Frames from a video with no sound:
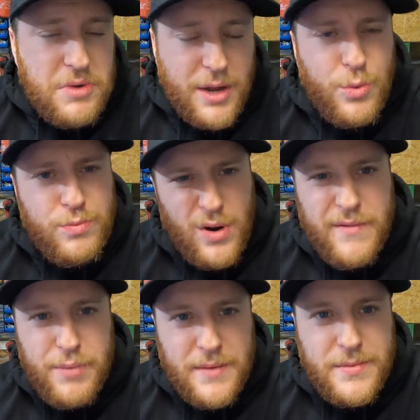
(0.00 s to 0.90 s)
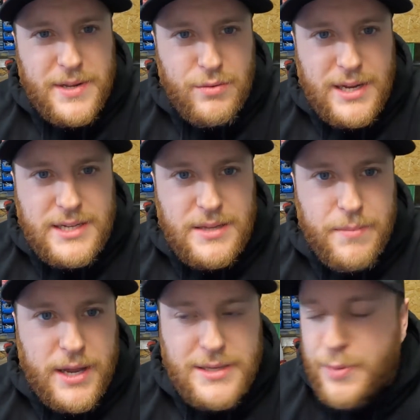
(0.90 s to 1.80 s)
I would have probably released it
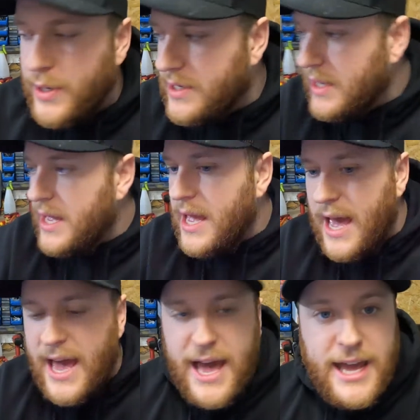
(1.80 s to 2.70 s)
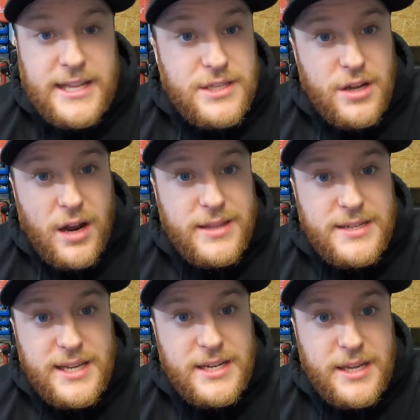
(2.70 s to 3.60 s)
by this point, installing the
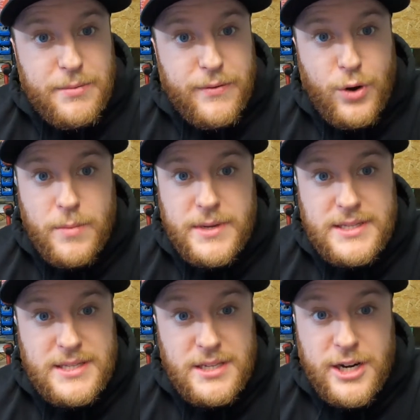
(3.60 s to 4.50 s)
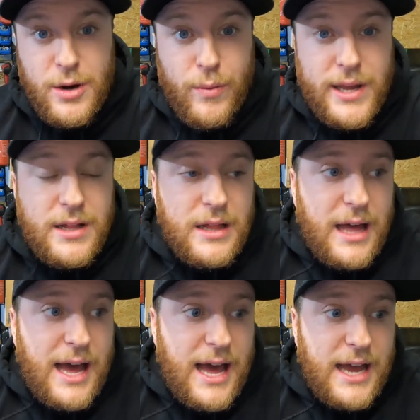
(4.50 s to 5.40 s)
DND Performance steering
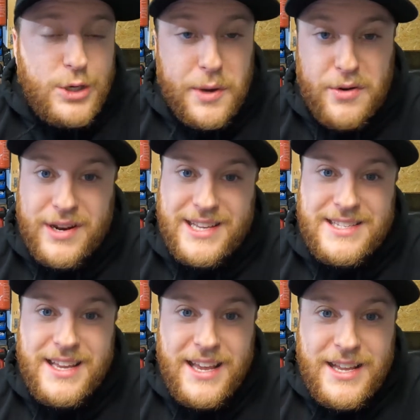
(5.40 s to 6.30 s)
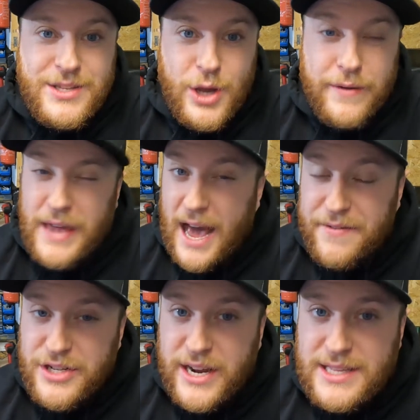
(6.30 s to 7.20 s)
wheel and quick release. So if you
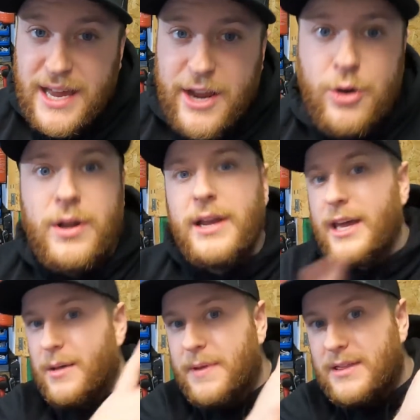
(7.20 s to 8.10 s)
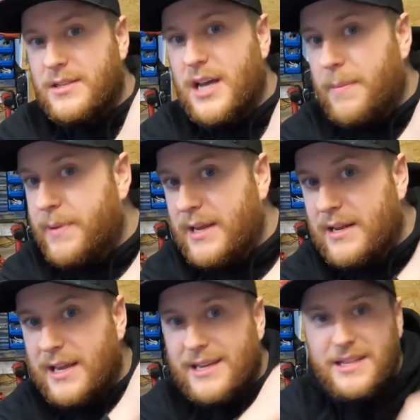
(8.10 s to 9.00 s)
haven't checked that out, it'll be in the top
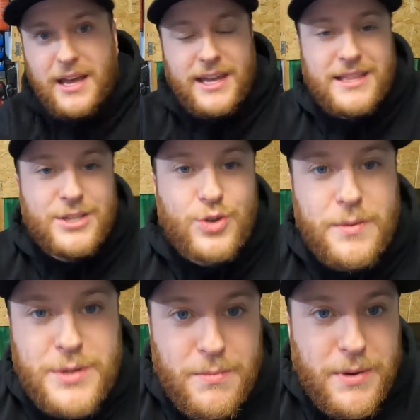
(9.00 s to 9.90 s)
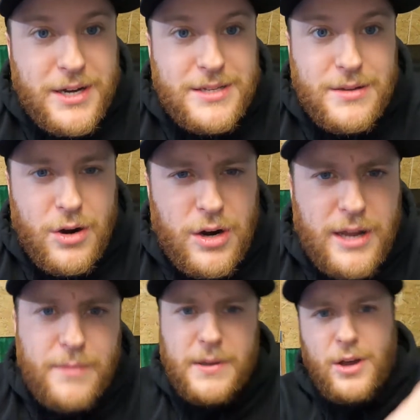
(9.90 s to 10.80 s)
pinned link in the description box, or
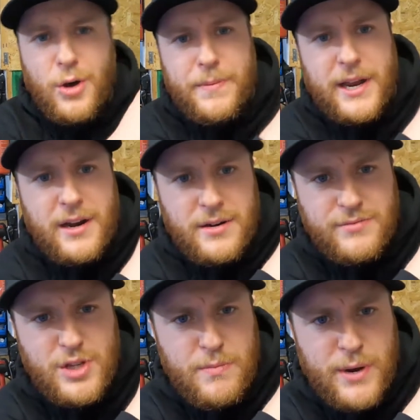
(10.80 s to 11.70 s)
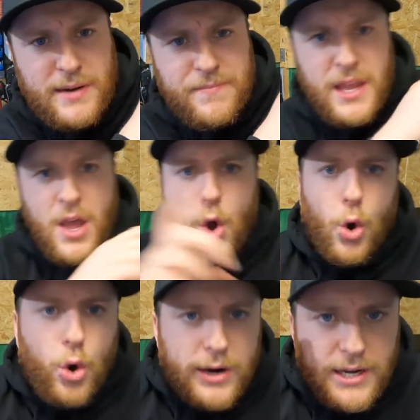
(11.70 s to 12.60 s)
it'll be up here somewhere,
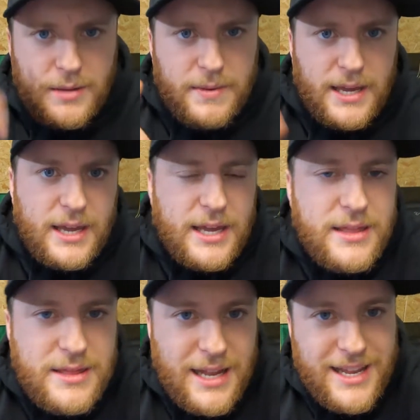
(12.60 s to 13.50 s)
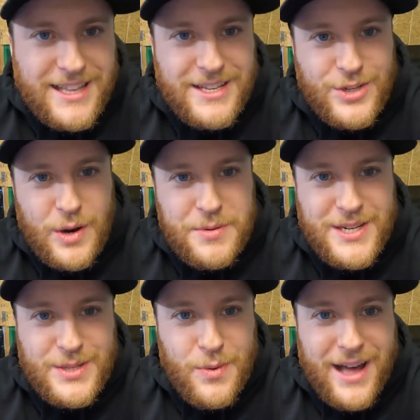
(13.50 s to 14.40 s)
or it'll be in the link in the
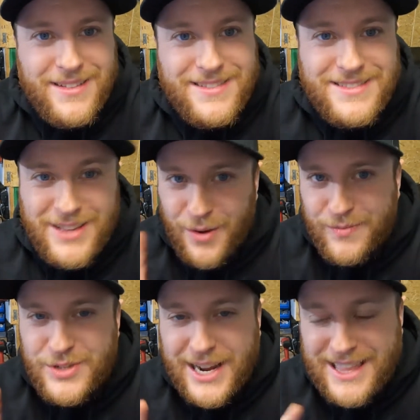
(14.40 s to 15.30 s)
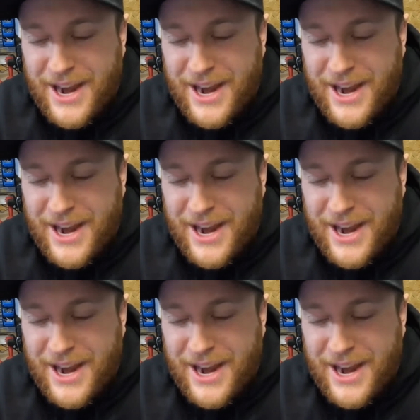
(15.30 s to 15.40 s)
description as well. So check